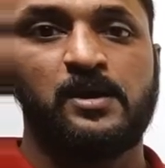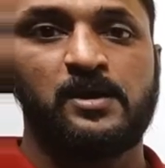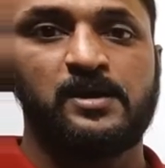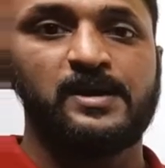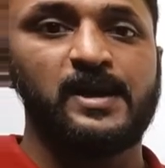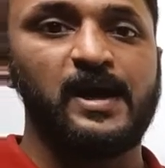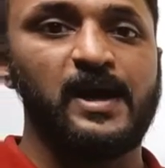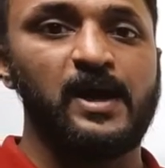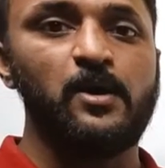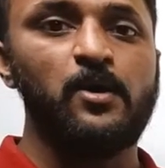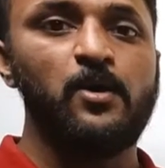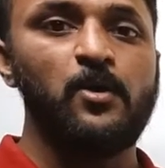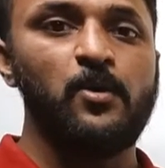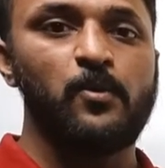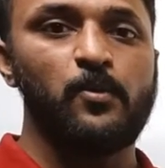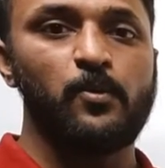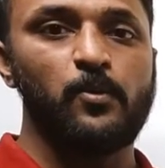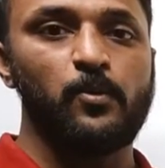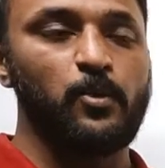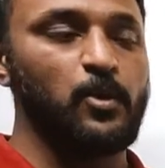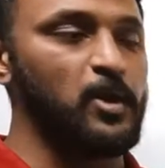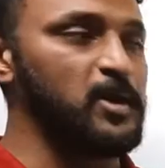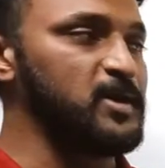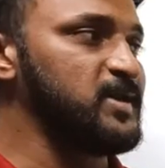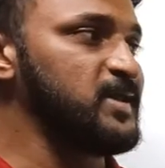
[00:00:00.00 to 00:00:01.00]
Now,
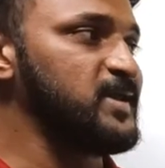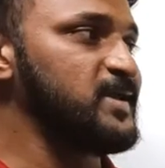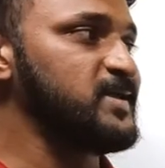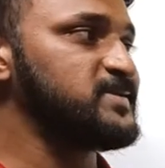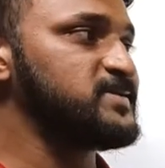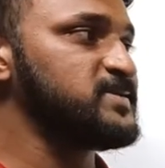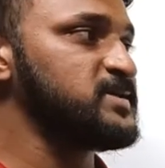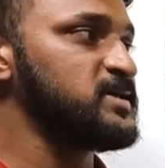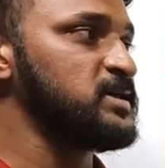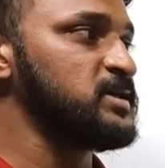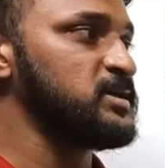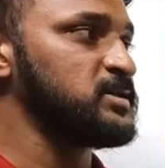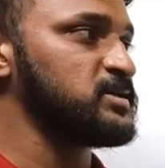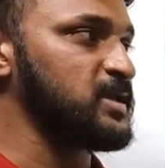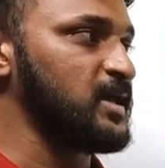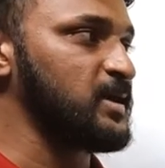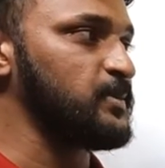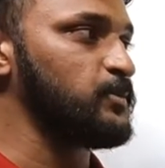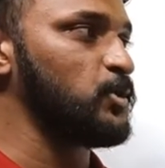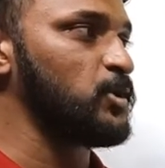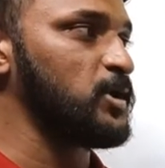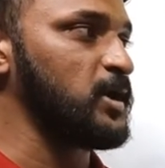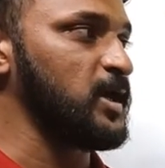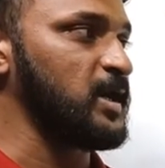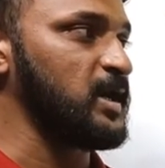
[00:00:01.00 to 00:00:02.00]
what is
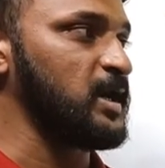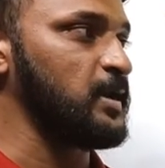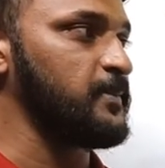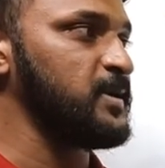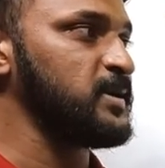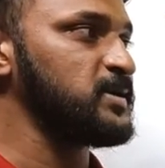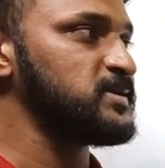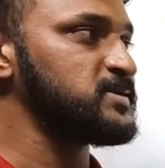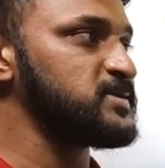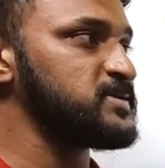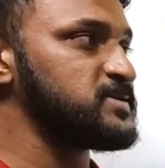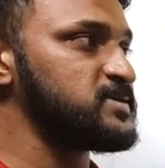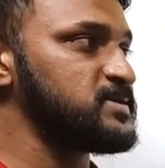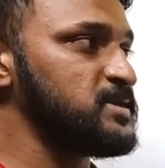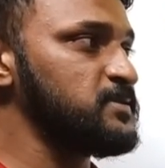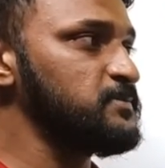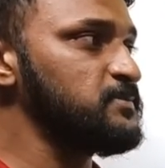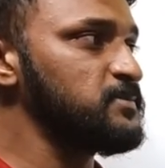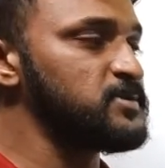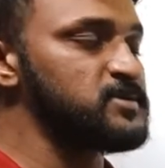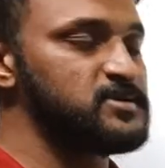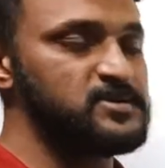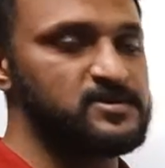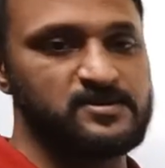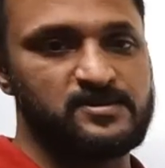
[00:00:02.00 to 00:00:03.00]
thermodynamic system
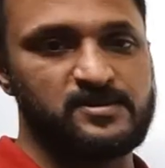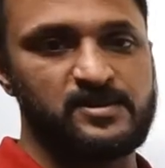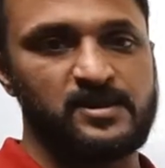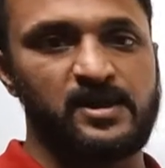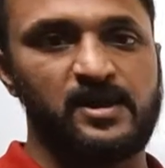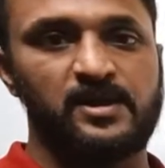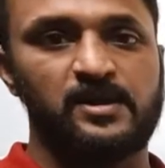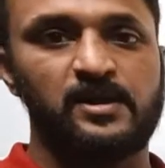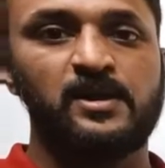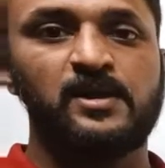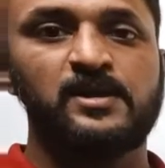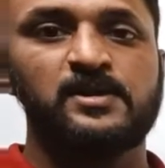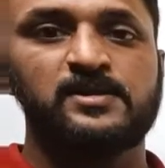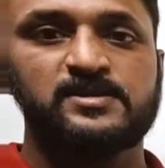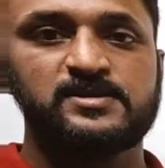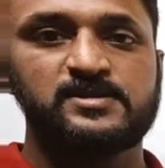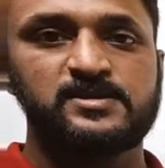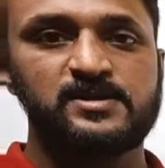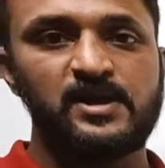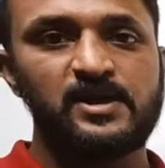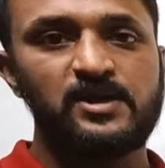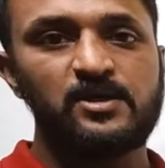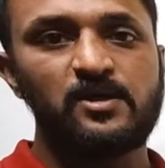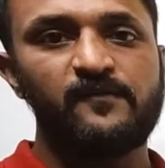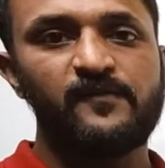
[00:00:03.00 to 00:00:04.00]
state?
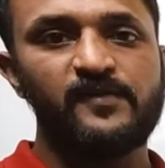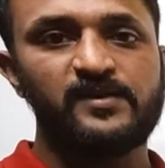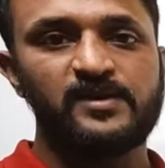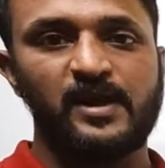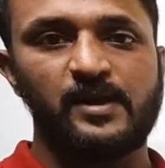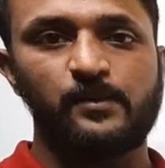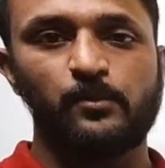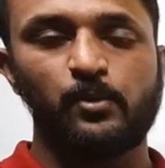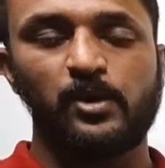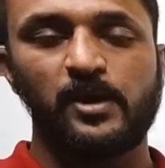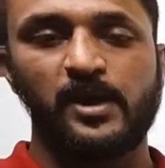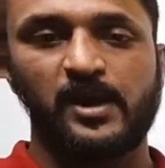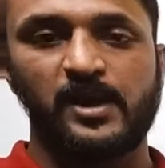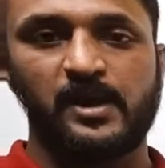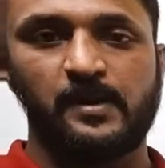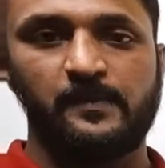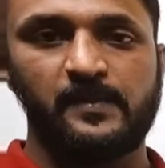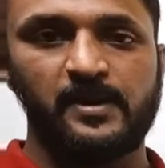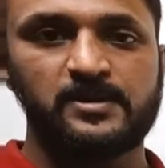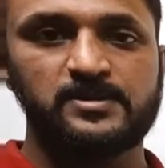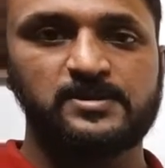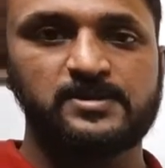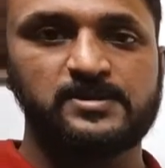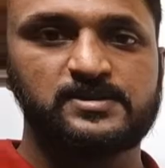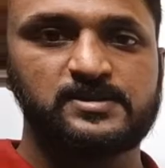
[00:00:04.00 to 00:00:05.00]
State of a
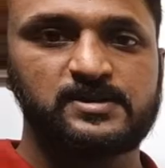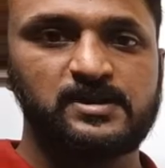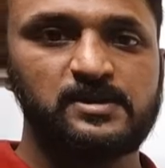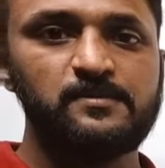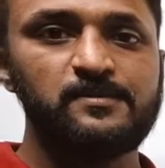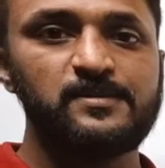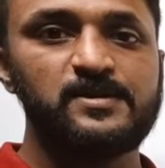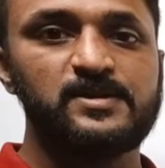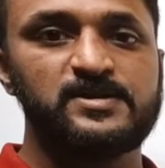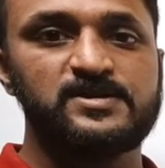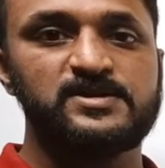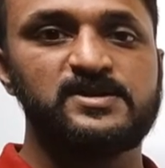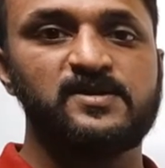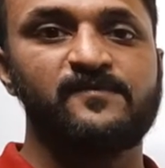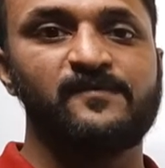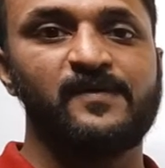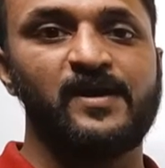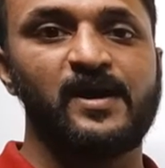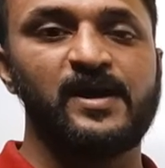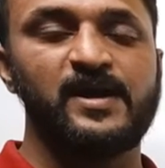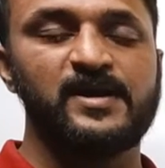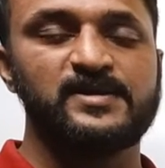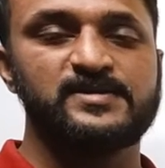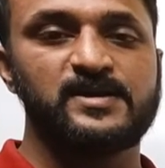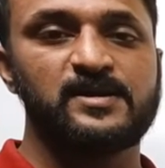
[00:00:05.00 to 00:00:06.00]
thermodynamic system is
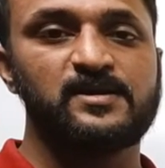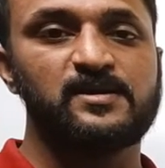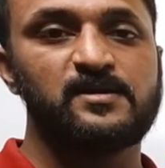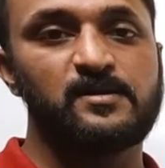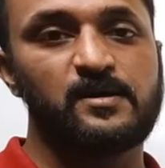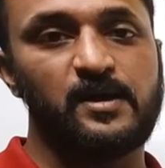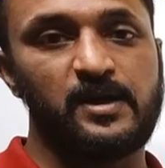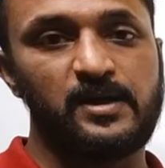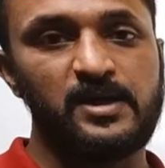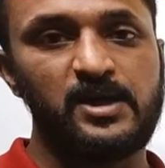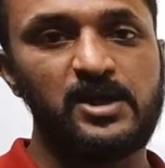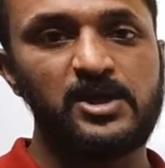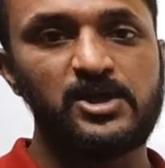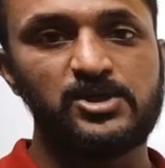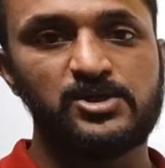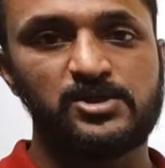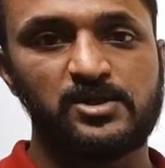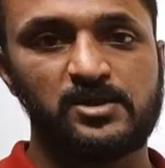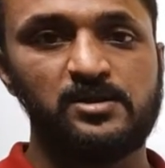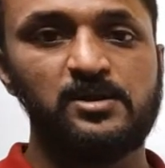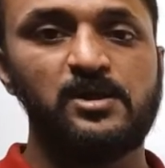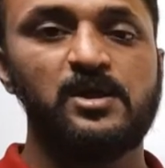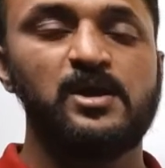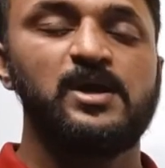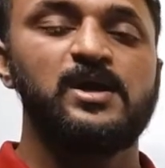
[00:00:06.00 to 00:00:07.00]
defined as a
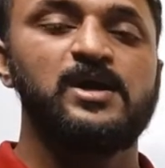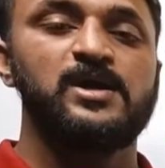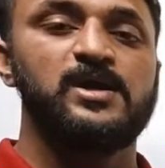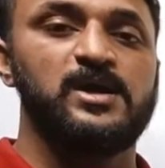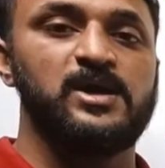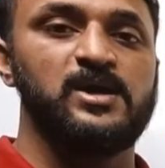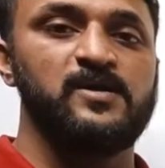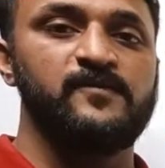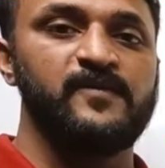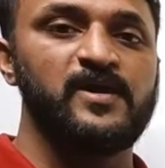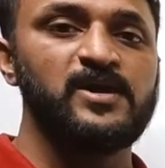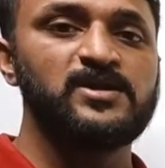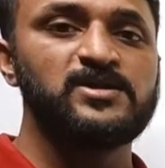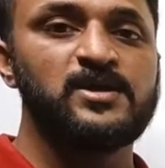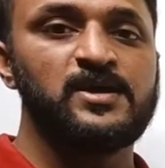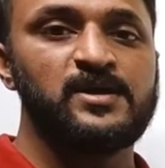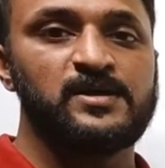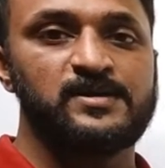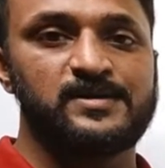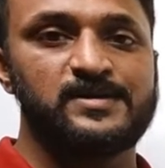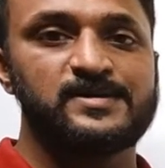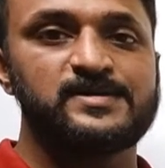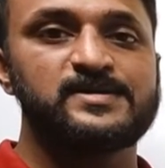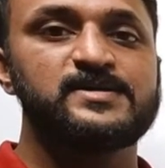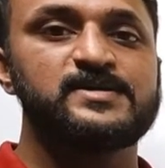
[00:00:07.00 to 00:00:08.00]
condition in which
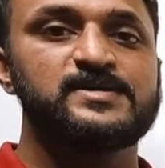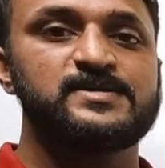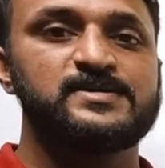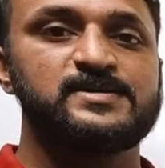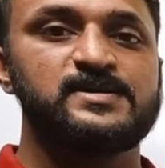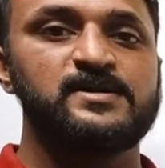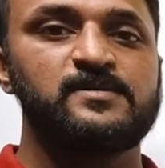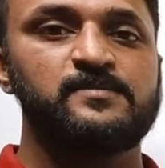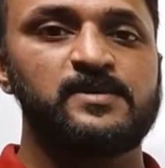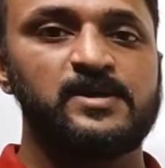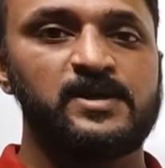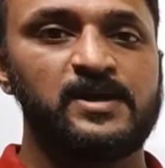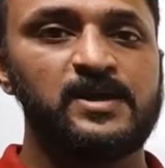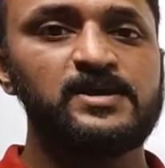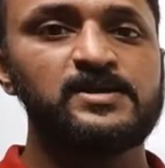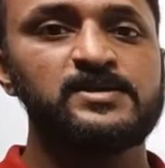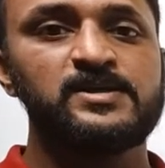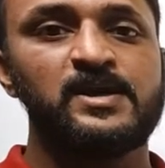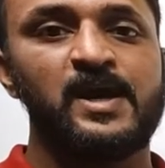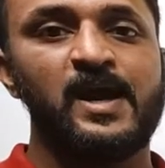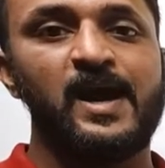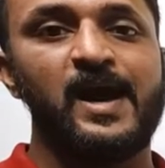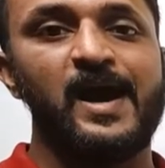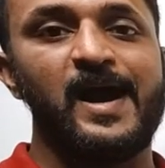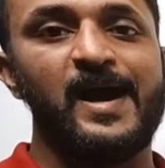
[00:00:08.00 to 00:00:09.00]
the system is
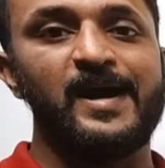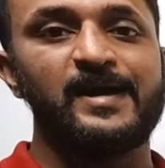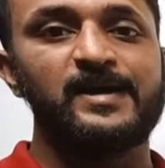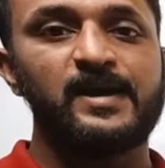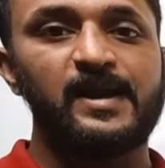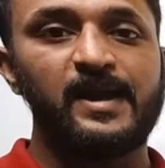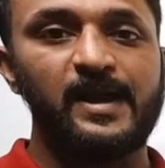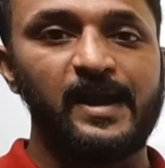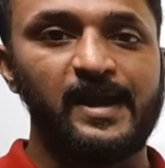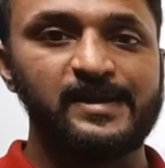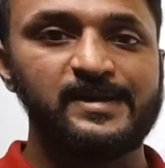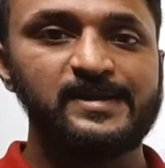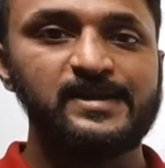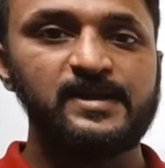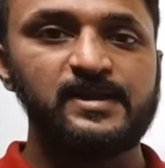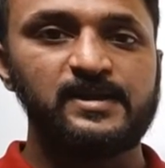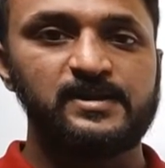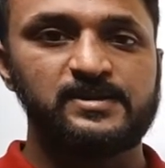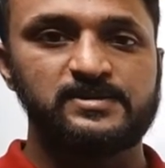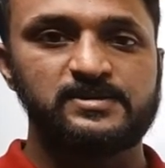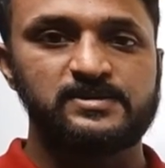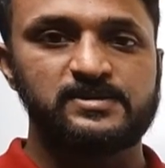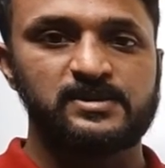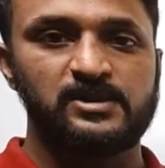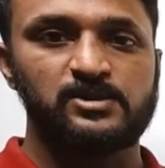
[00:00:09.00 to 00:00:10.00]
at any
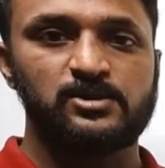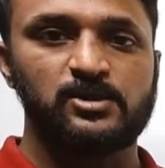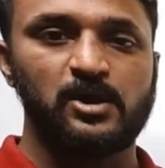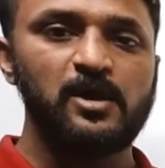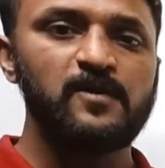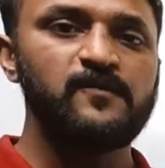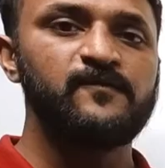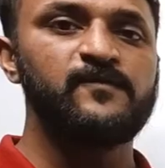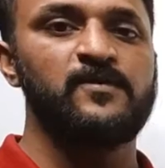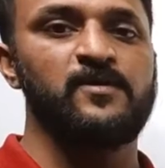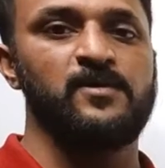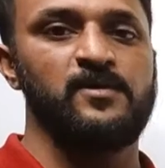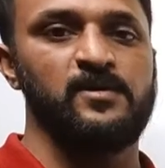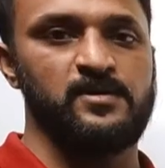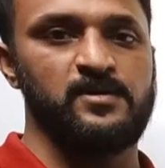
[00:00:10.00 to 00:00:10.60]
instant of